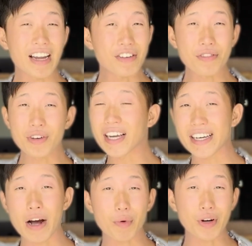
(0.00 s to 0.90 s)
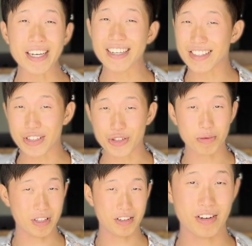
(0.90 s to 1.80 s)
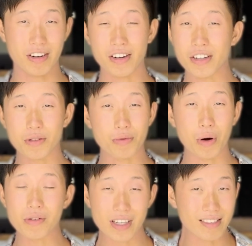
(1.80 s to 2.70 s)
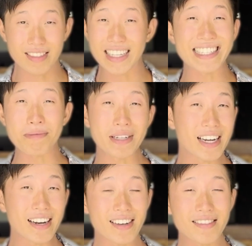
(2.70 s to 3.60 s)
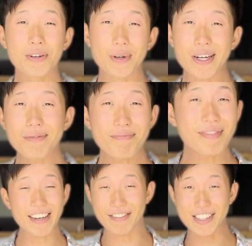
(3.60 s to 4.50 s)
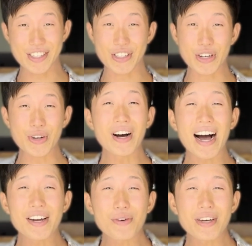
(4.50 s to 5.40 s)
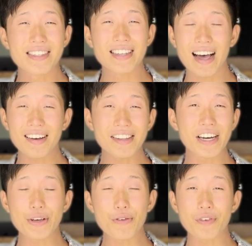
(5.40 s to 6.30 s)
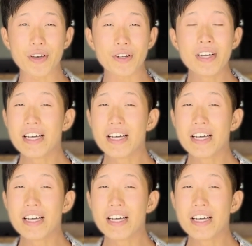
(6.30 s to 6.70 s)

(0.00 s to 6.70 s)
and you feel like networking is extremely hard, gross, and intimidating? Well, if this is you, I know exactly how you feel